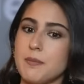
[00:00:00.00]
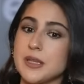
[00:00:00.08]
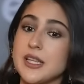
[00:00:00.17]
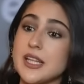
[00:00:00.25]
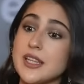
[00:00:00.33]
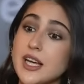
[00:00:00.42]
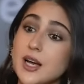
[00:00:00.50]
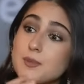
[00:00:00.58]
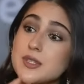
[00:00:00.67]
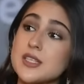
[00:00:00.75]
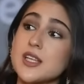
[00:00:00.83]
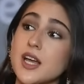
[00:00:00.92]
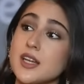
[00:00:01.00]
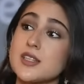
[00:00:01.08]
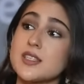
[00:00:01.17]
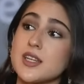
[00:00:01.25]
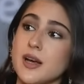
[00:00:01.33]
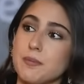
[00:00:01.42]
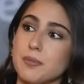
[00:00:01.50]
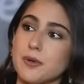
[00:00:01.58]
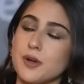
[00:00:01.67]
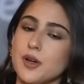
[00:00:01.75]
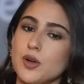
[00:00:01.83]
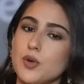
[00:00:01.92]
But then there comes the second step,
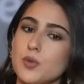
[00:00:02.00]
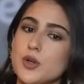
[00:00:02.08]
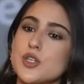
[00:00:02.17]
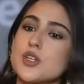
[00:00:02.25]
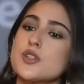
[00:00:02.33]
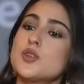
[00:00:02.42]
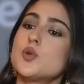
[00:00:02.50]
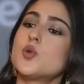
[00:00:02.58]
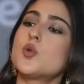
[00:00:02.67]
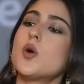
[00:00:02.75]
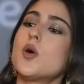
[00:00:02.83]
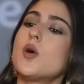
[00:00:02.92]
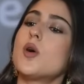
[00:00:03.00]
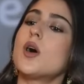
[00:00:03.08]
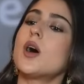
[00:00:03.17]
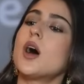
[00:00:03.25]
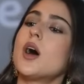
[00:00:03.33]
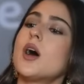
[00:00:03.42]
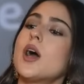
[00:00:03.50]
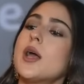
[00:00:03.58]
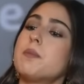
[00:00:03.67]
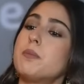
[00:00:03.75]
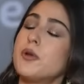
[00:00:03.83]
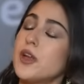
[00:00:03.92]
which is you
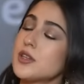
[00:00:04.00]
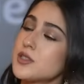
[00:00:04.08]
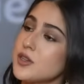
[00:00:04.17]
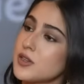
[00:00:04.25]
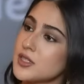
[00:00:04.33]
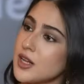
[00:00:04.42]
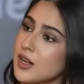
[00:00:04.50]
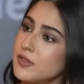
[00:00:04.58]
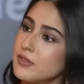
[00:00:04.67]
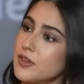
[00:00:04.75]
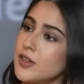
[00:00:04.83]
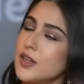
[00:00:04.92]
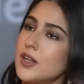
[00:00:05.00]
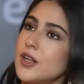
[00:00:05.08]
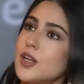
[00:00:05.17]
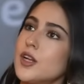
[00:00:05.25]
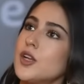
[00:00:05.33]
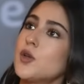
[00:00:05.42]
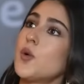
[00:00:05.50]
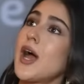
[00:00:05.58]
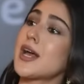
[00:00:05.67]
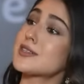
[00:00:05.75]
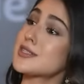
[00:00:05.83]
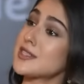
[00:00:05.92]
embrace yourself, you
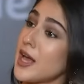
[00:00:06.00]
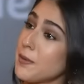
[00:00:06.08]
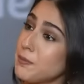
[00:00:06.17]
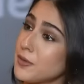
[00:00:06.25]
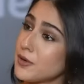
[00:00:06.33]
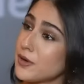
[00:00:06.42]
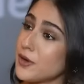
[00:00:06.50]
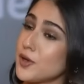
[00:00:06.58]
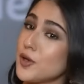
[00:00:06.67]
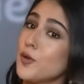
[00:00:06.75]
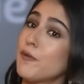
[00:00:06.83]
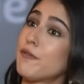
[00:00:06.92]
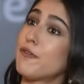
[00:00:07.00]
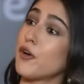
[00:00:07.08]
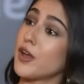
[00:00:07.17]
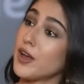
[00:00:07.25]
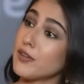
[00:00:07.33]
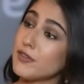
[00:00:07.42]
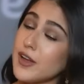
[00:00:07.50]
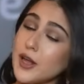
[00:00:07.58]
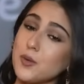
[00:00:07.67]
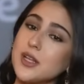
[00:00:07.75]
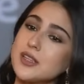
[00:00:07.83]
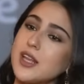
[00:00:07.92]
accept, you forgive,
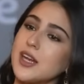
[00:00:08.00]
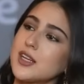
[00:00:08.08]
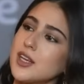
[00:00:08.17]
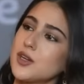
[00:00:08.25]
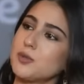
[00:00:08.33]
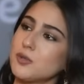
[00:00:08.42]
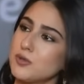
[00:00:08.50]
and only then can you